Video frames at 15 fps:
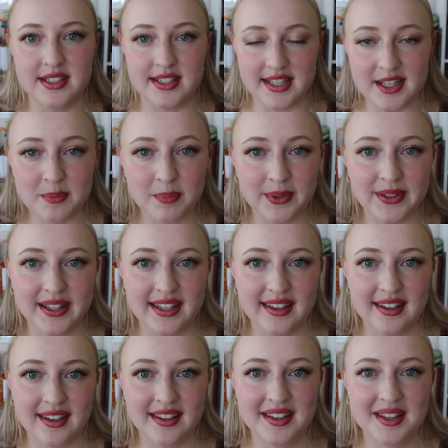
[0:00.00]

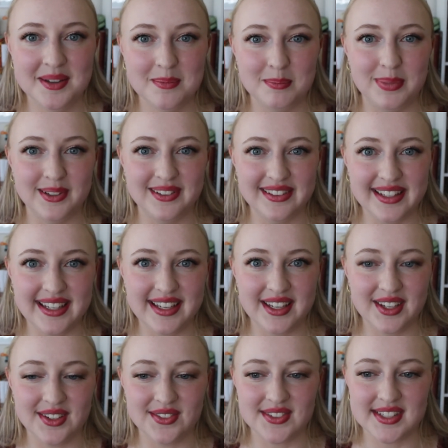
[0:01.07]
deeply
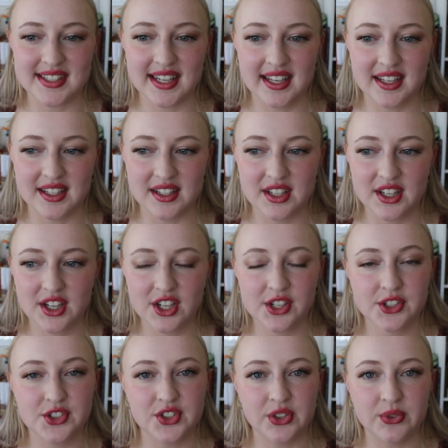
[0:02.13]
believes in
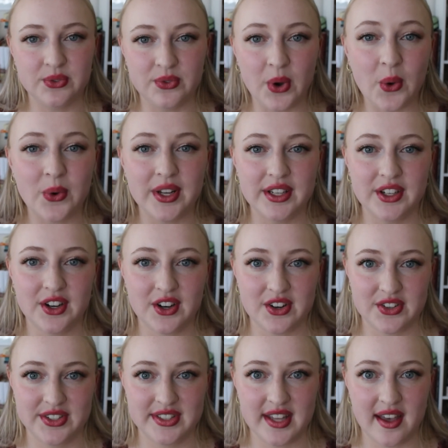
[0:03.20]
devoting
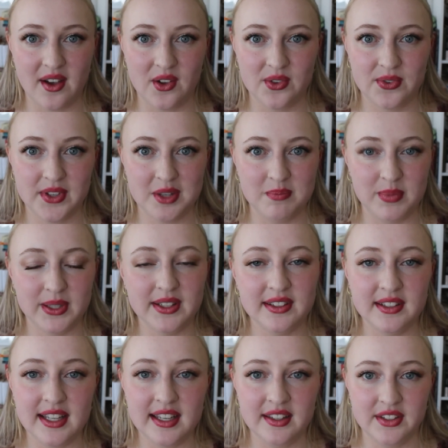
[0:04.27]
herself
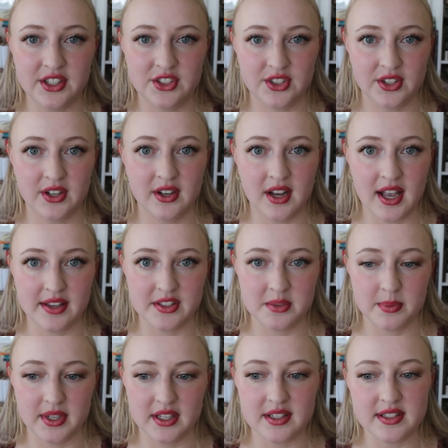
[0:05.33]
completely to her
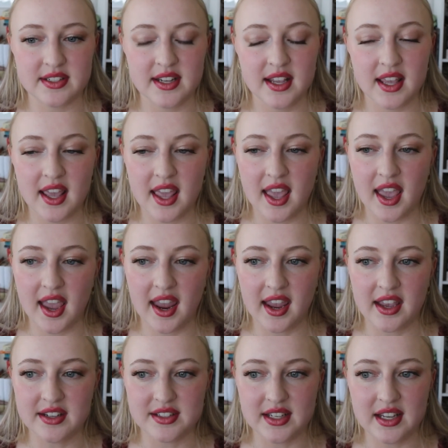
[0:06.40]
husband,
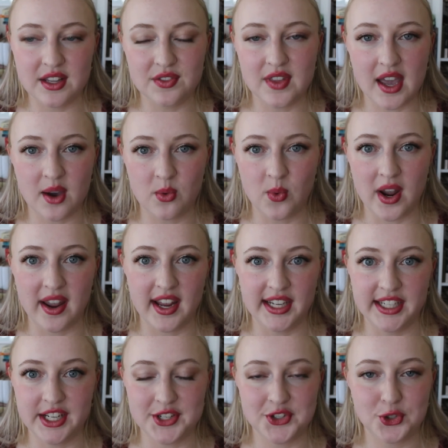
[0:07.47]
and in that way
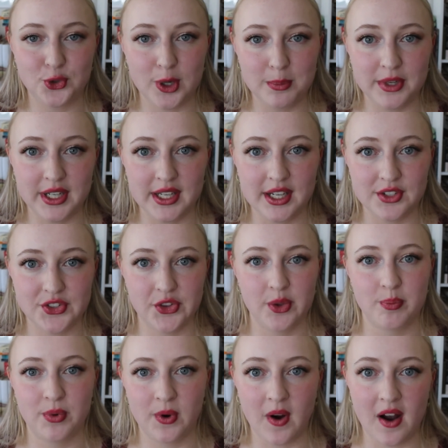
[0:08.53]
contributing to
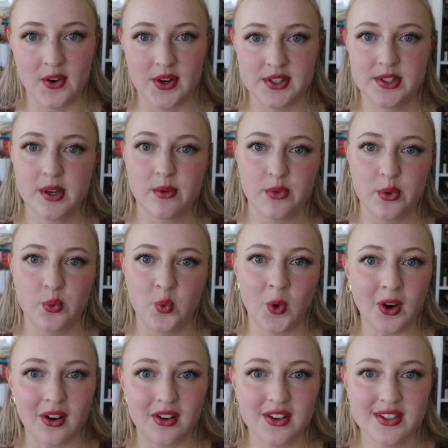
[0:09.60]
the progress of the
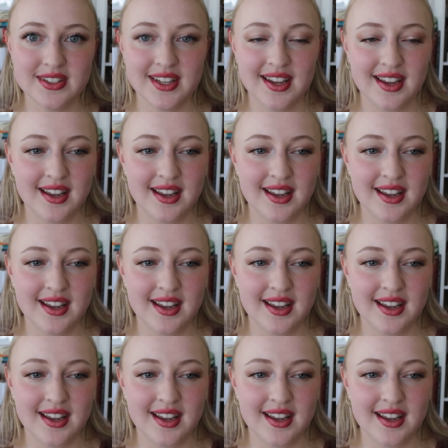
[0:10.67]
world.